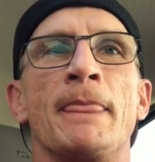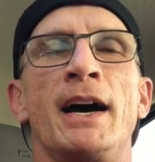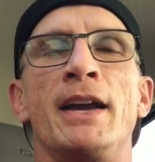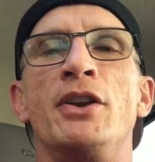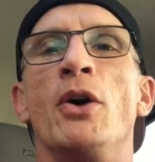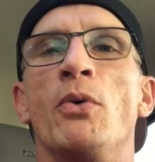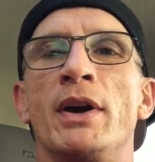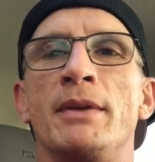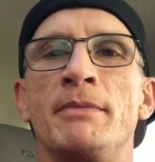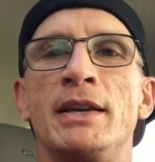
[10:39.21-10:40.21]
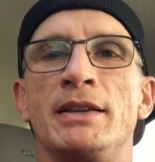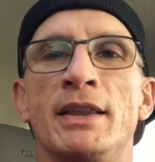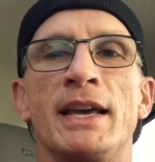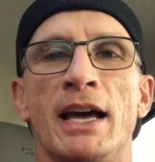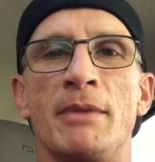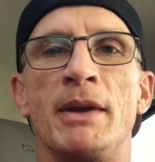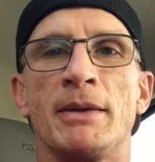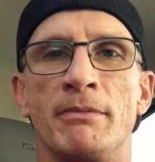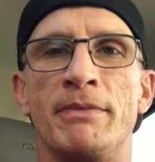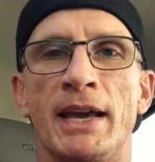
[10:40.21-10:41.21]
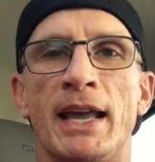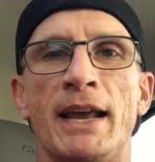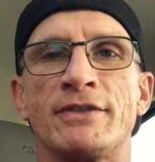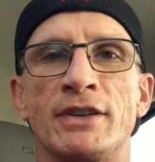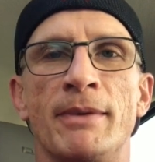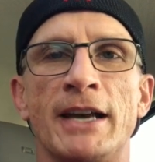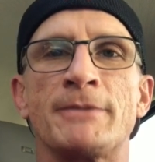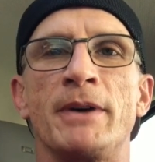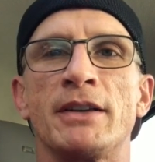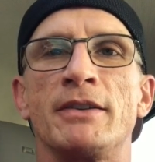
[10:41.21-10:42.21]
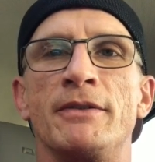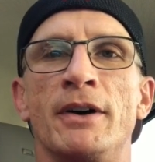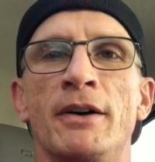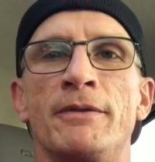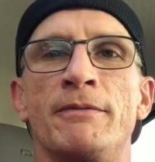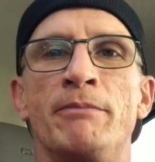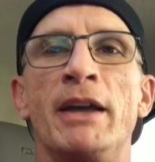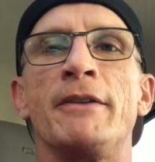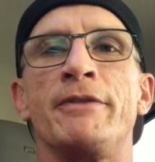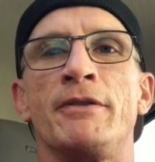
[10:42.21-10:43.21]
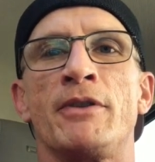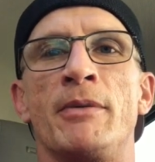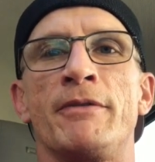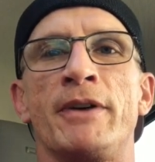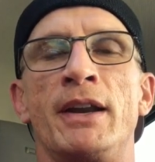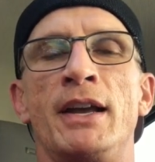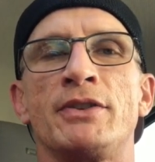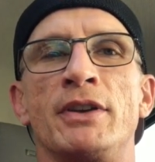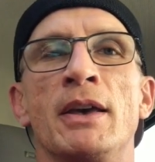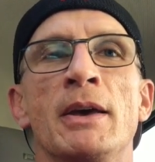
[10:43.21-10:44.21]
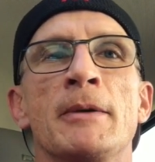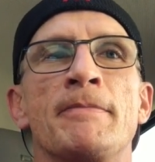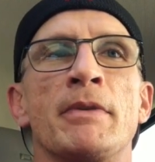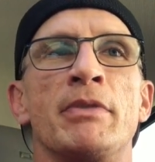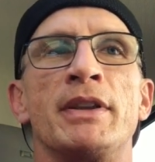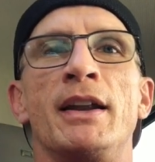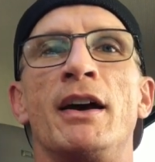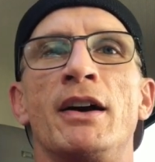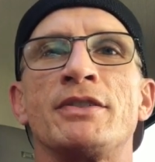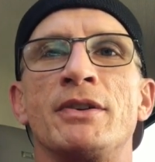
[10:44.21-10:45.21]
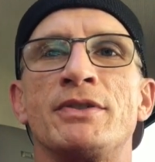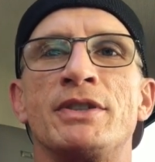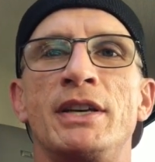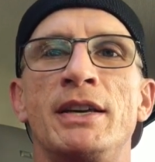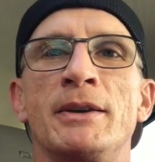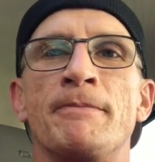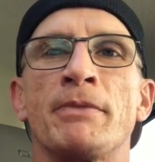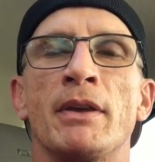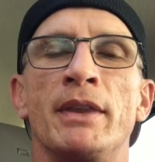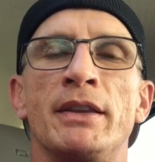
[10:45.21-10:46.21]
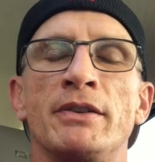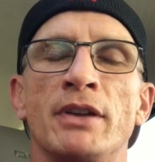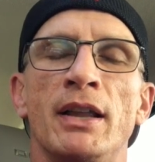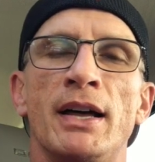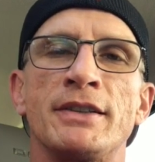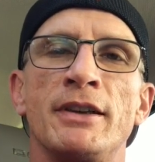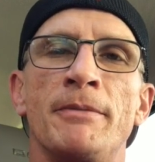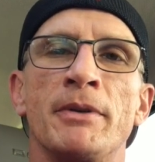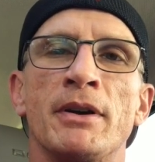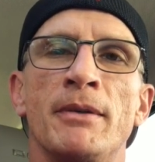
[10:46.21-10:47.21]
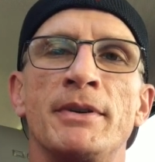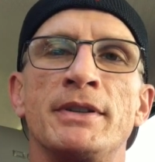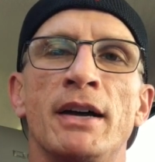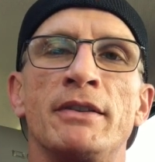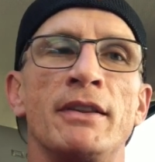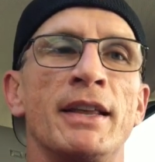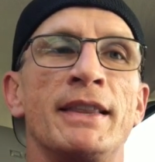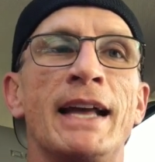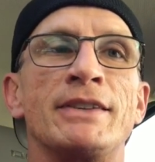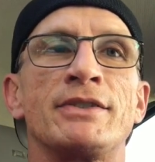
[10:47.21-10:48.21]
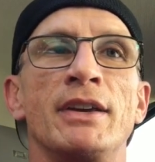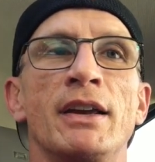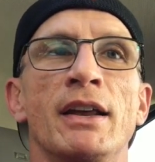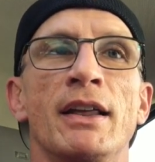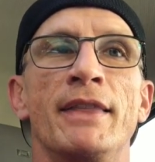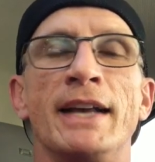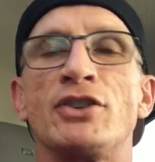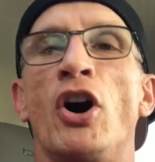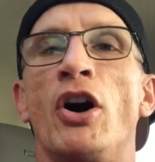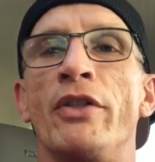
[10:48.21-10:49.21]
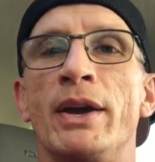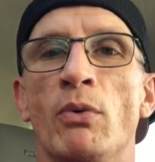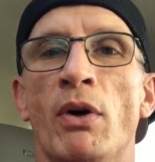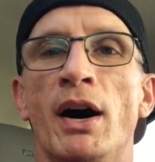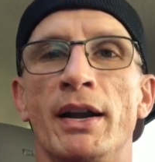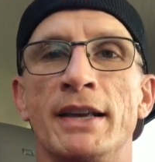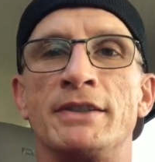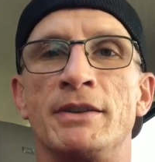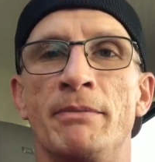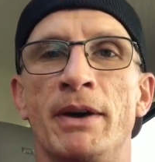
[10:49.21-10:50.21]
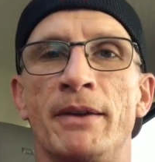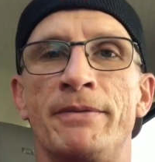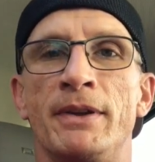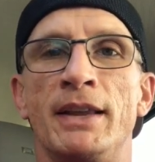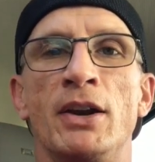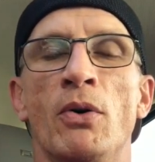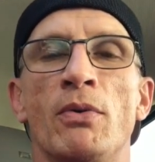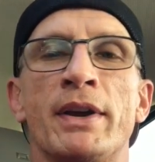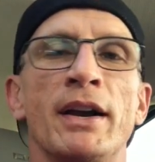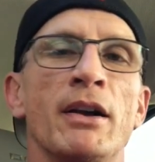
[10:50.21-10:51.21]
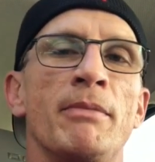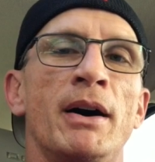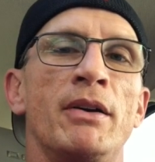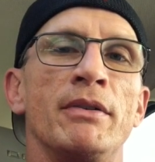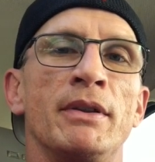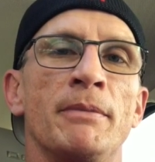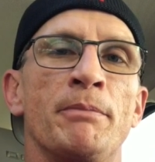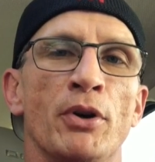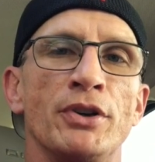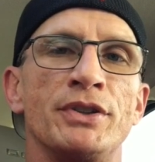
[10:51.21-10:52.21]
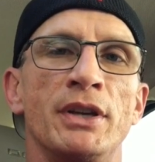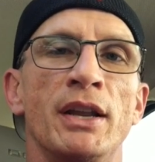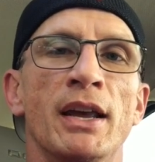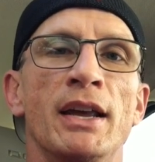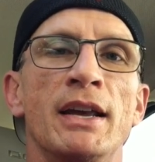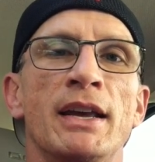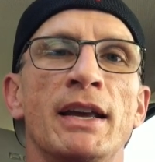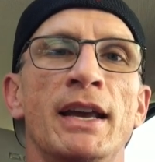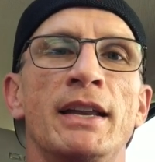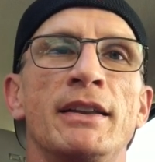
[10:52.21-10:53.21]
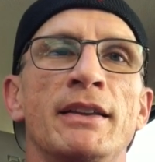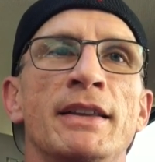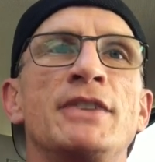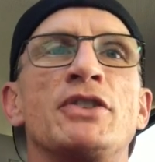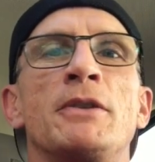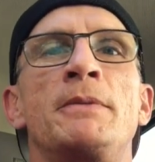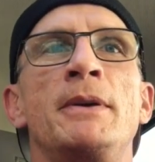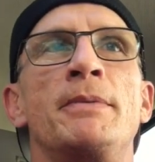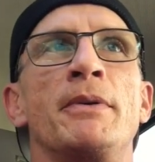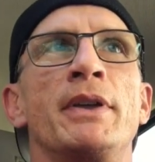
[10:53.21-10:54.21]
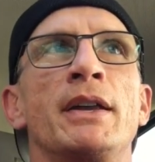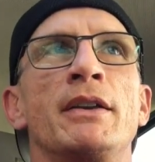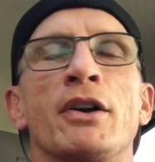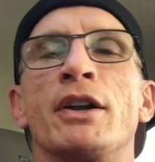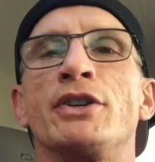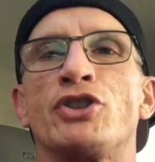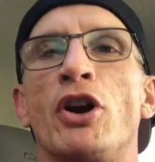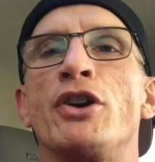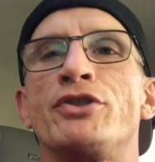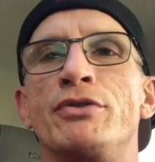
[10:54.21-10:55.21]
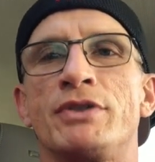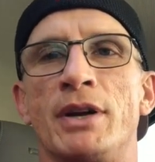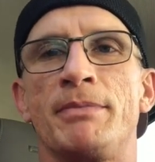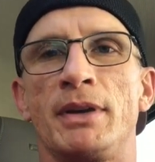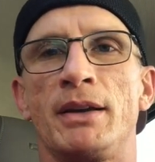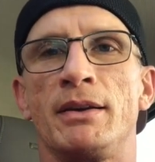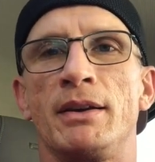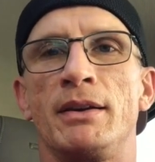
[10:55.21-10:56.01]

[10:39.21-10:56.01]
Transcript: I know what it means. They got to have some aspect of benefit from it financially. But then I also see that there's a lot of supplement companies out there that's all they want is the benefit. They don't care about the person. And these are the people that are going to charge you something.